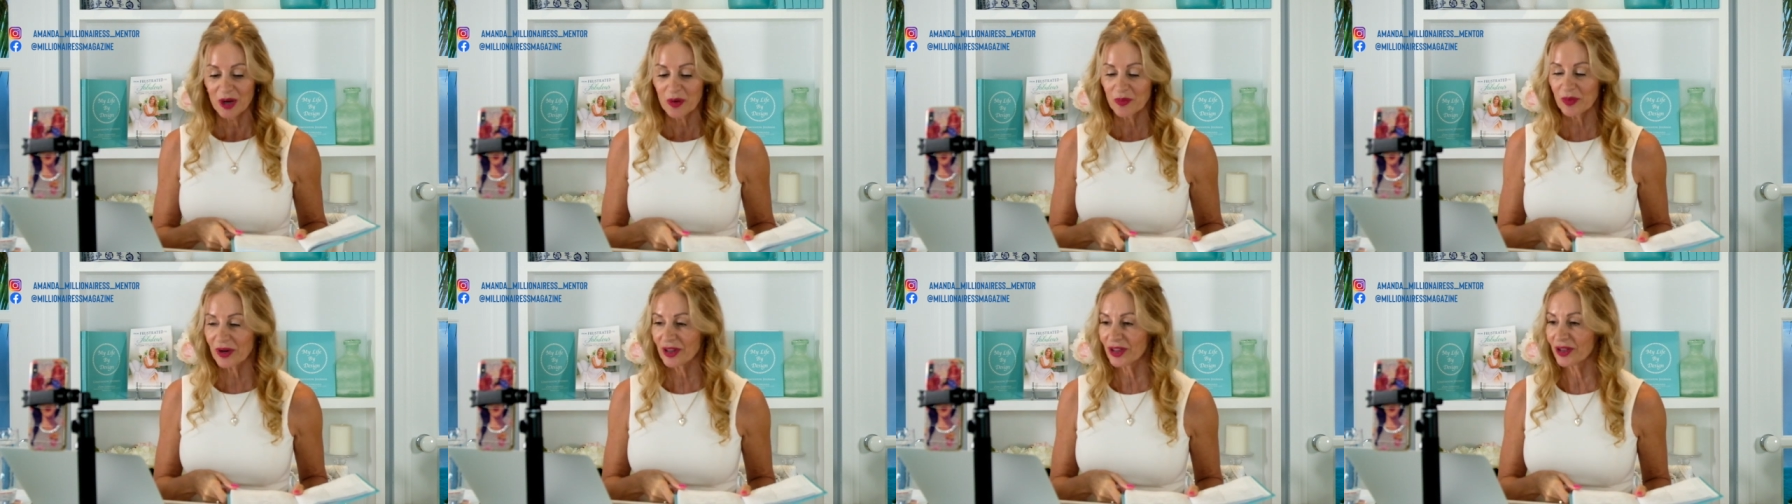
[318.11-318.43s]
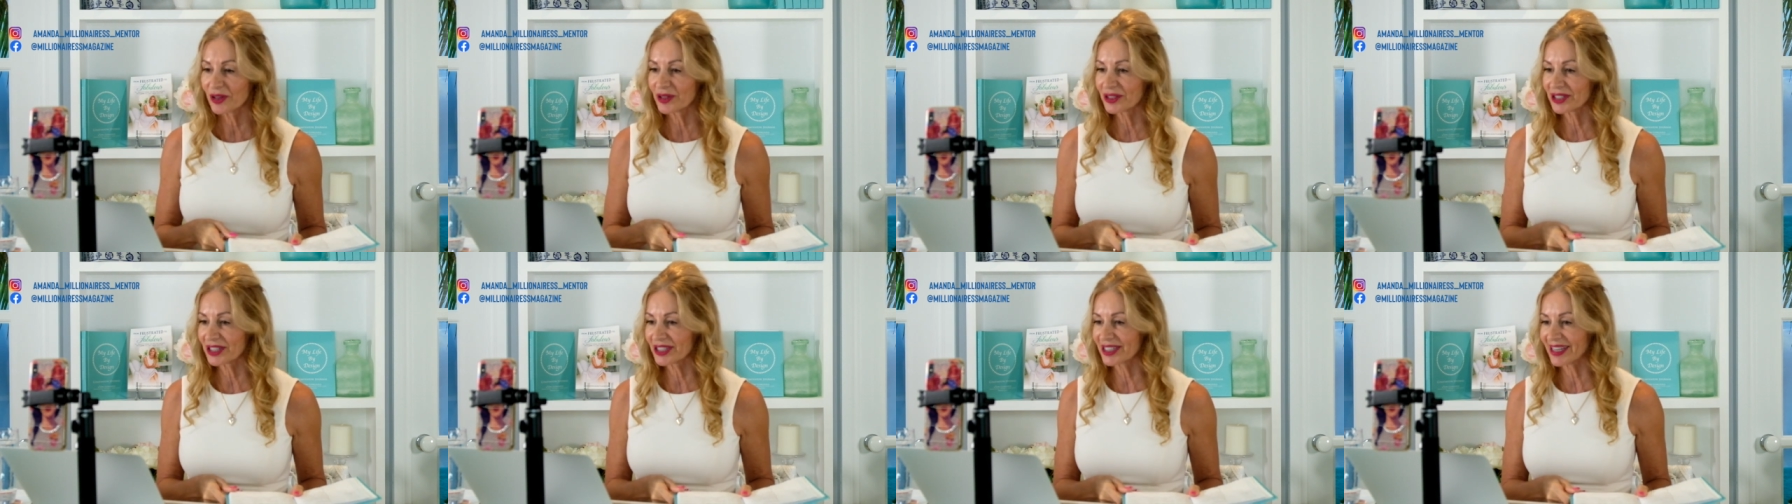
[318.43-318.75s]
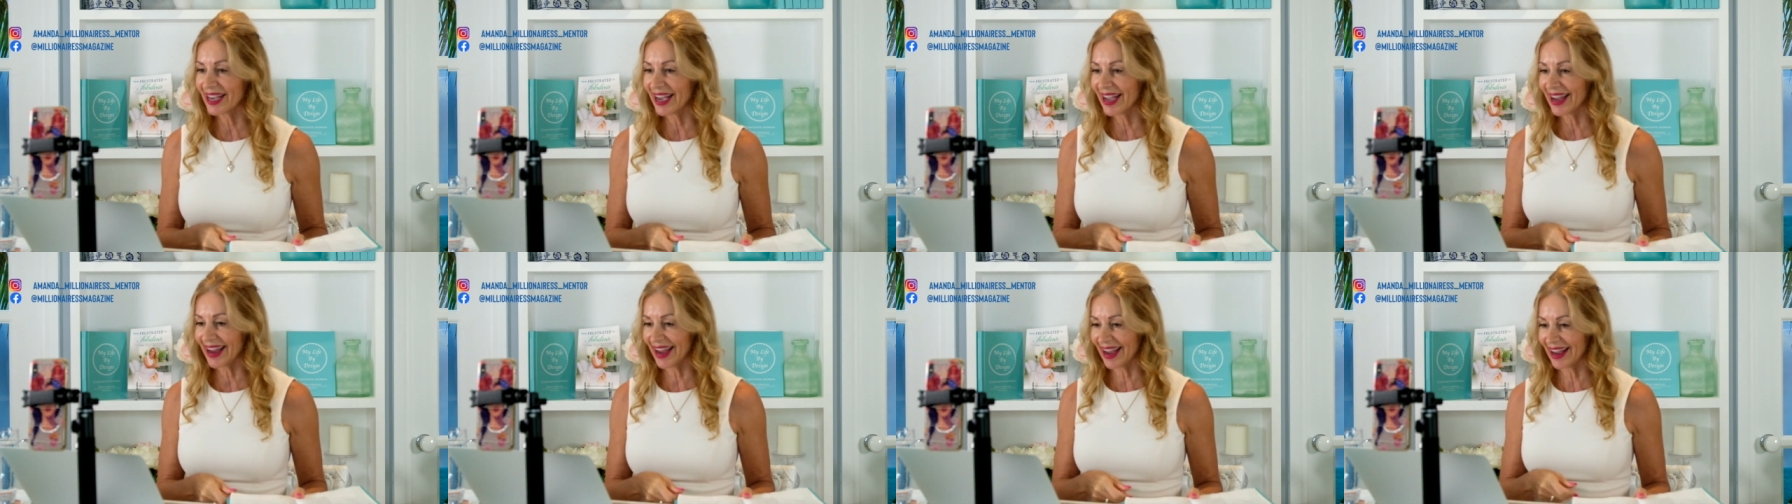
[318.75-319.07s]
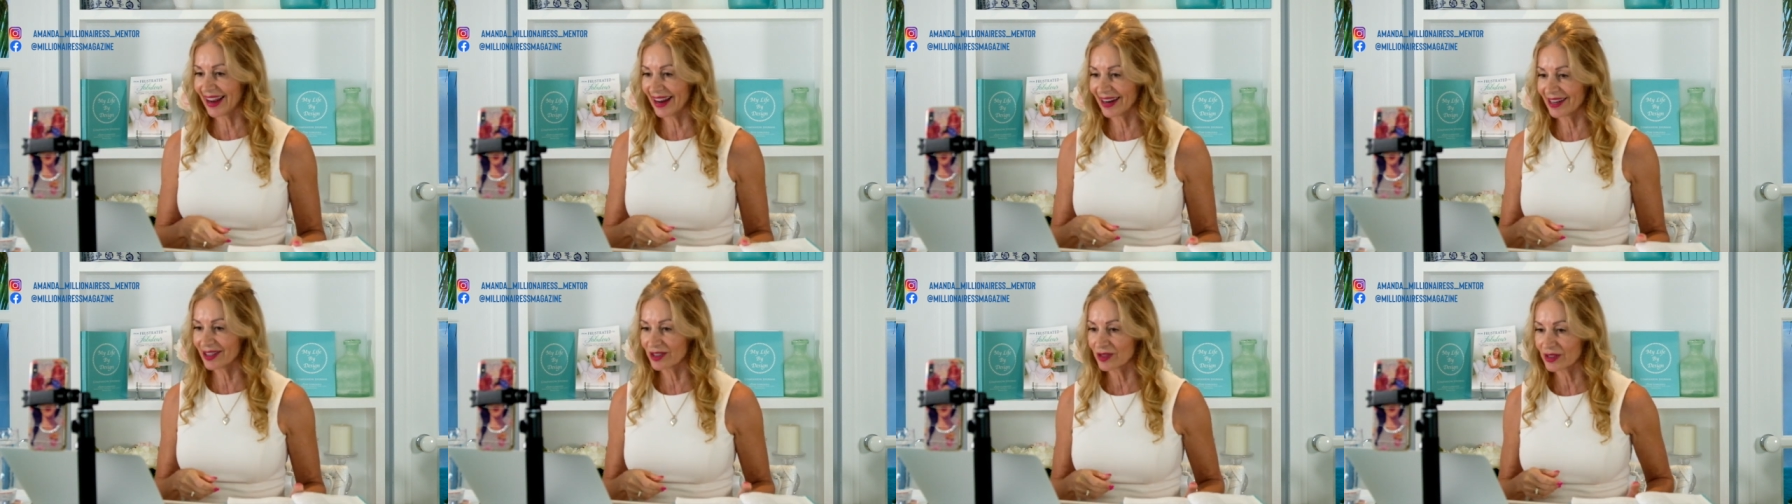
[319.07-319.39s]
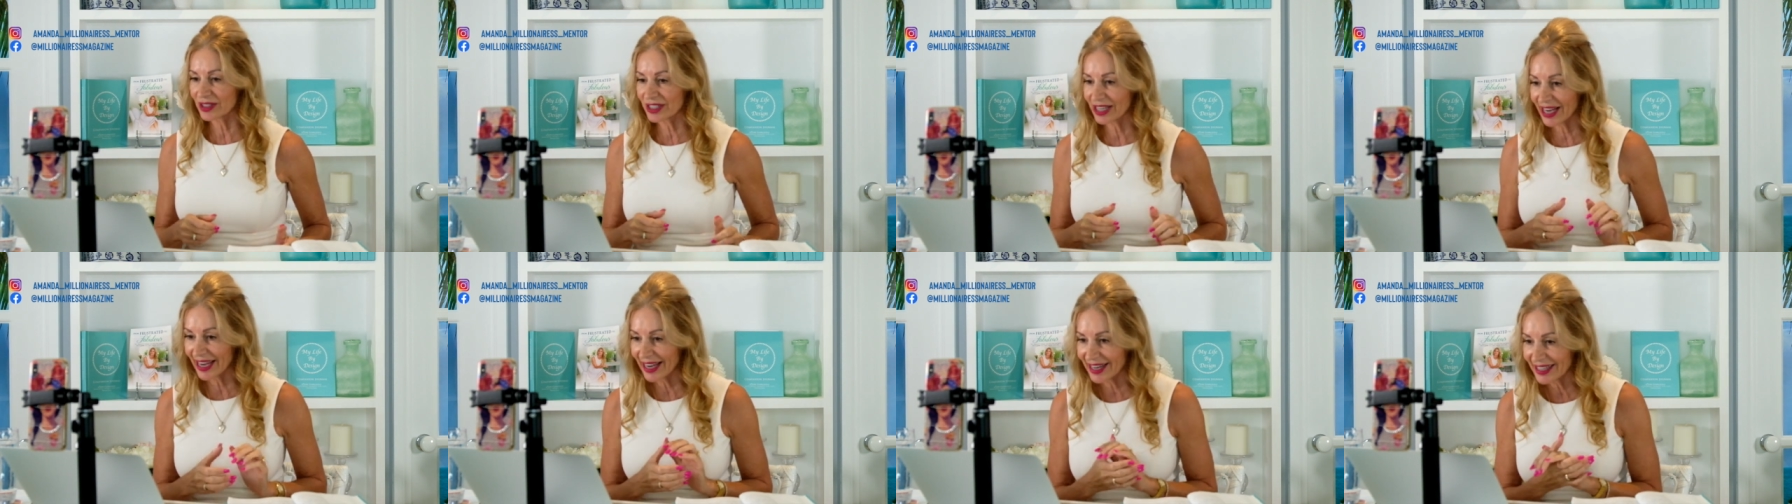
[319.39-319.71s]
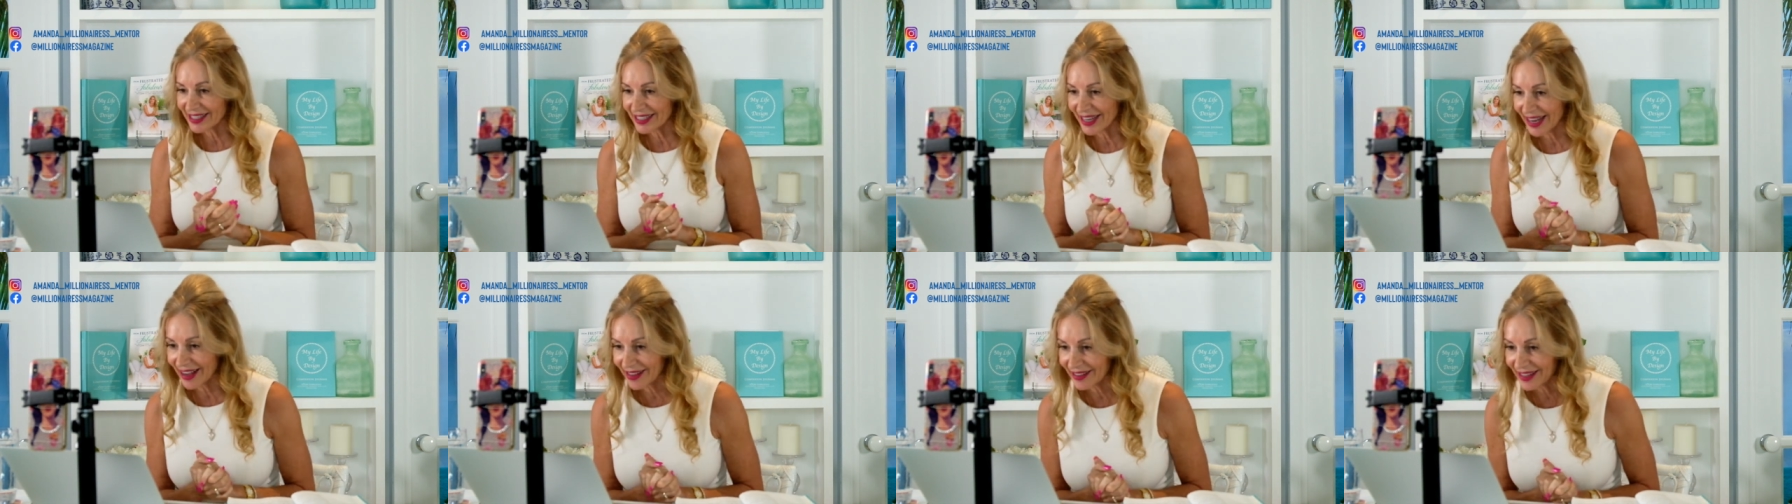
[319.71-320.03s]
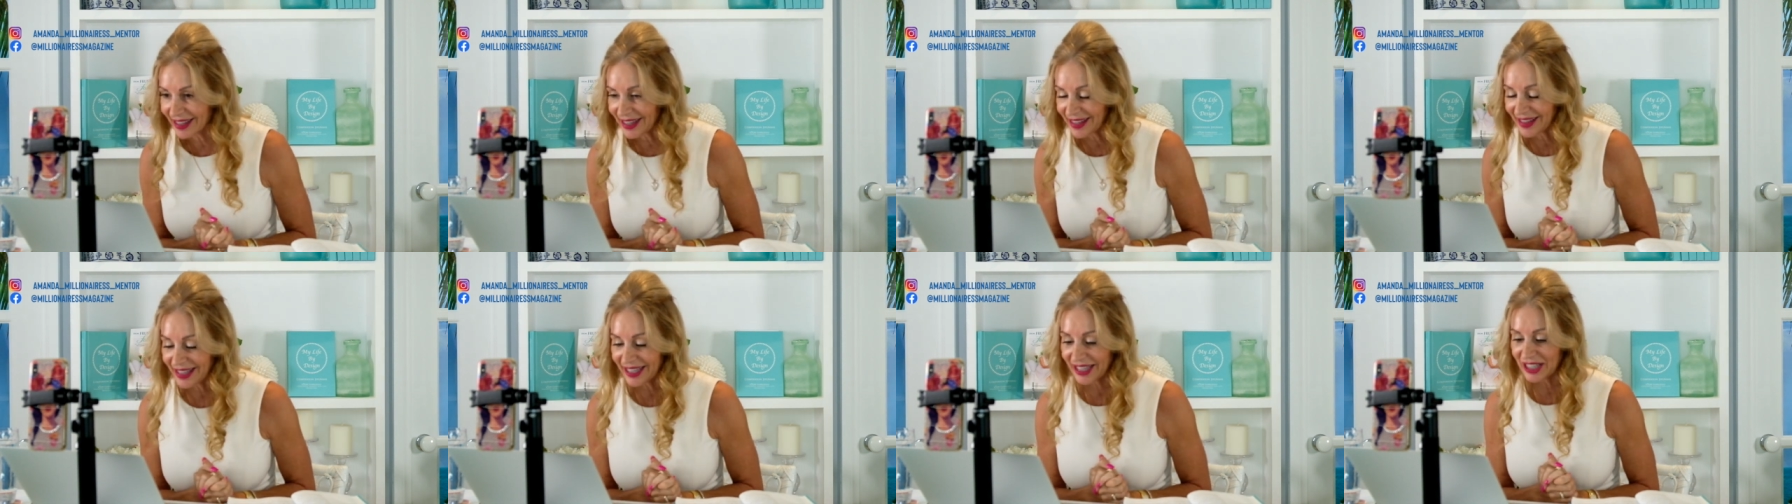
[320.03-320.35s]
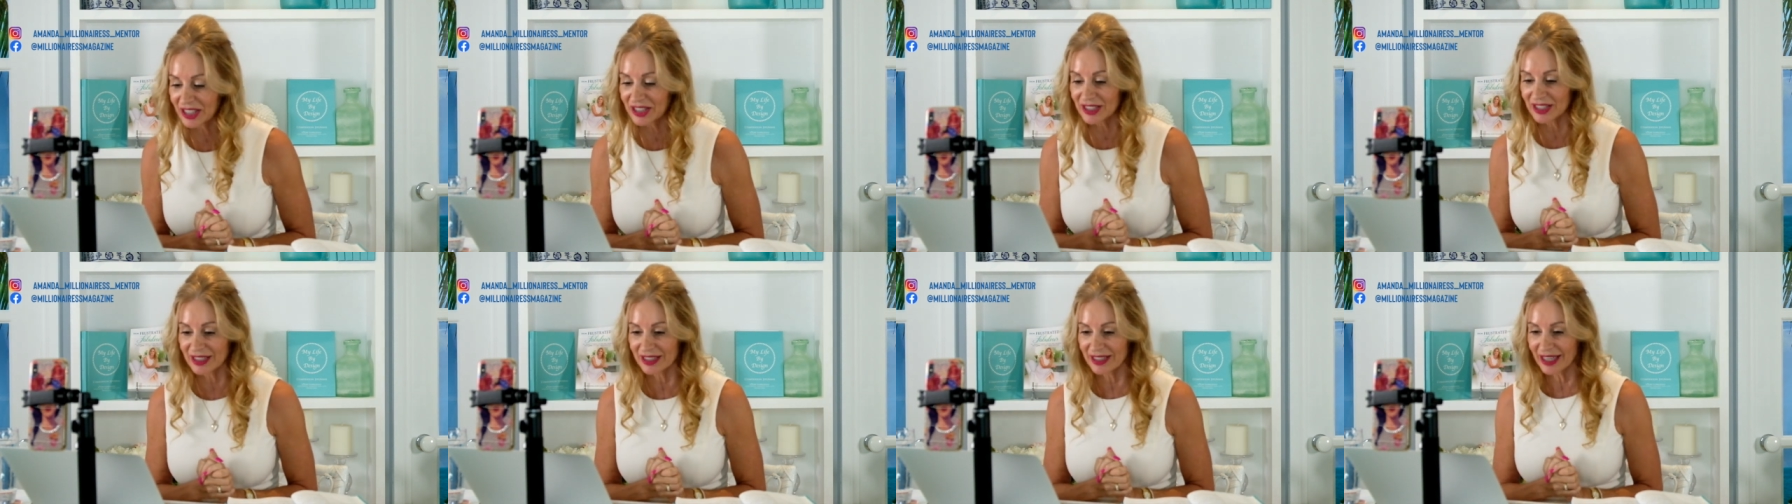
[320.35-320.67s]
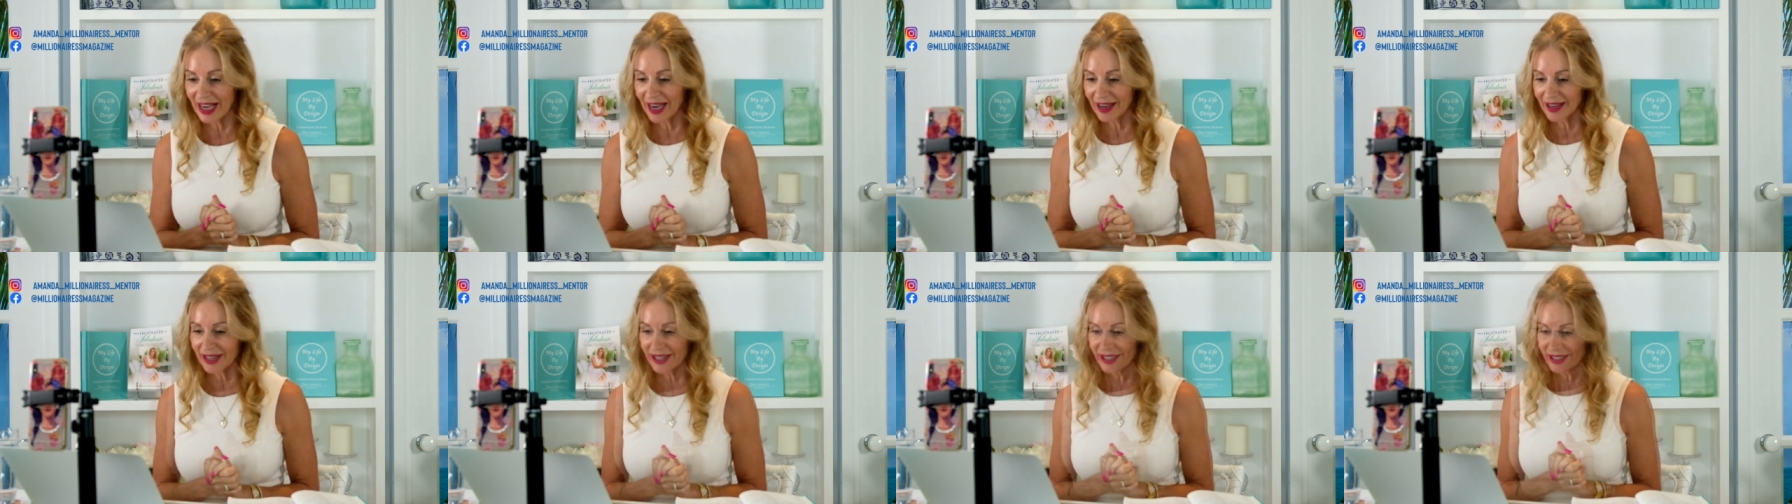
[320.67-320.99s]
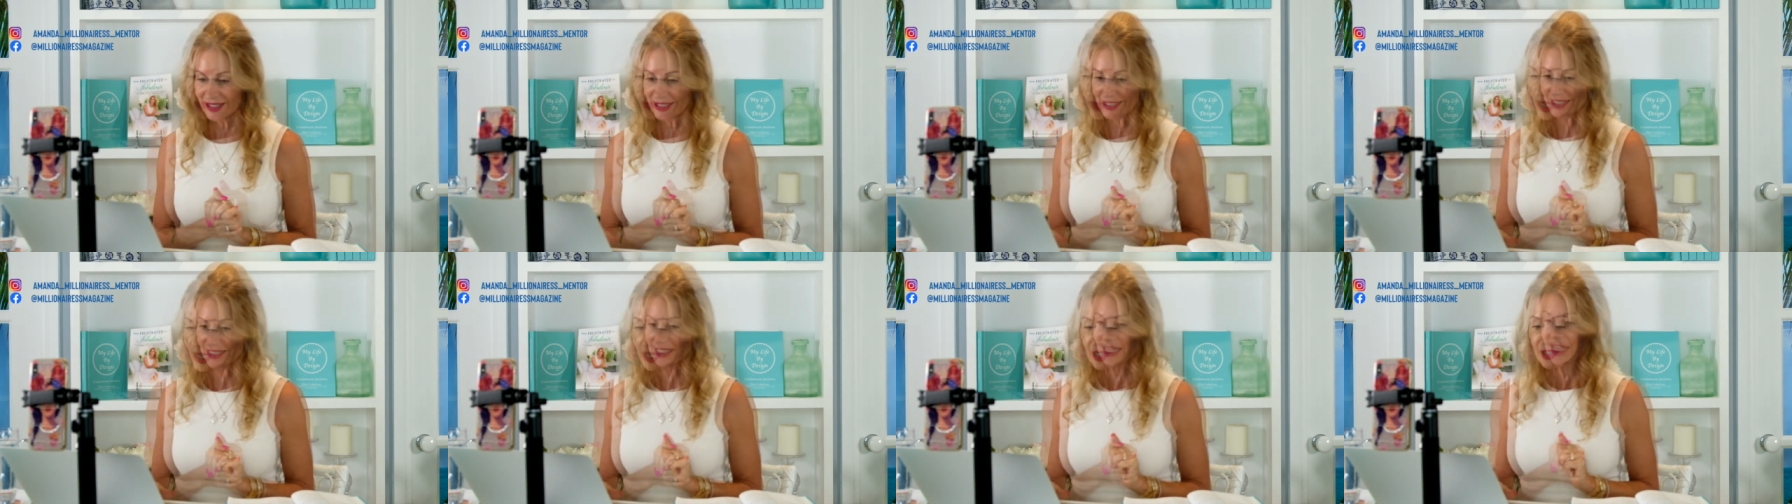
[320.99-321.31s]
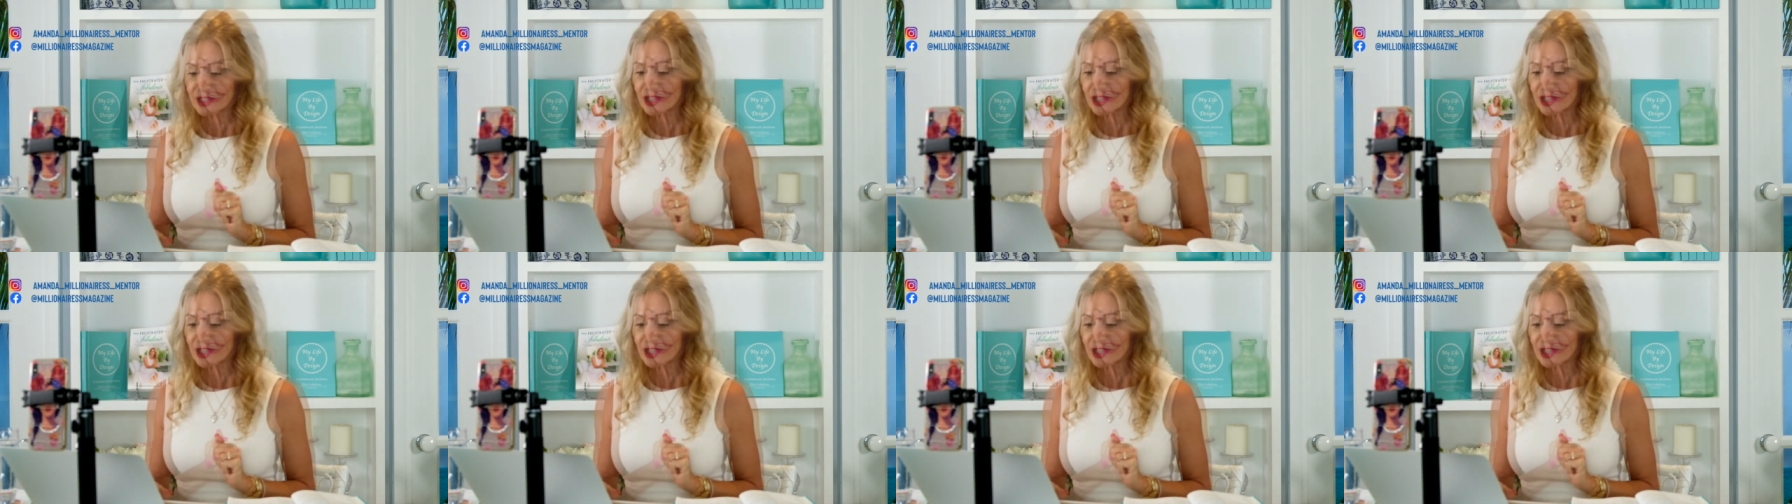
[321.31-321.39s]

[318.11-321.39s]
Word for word: with you today and take down these nuggets.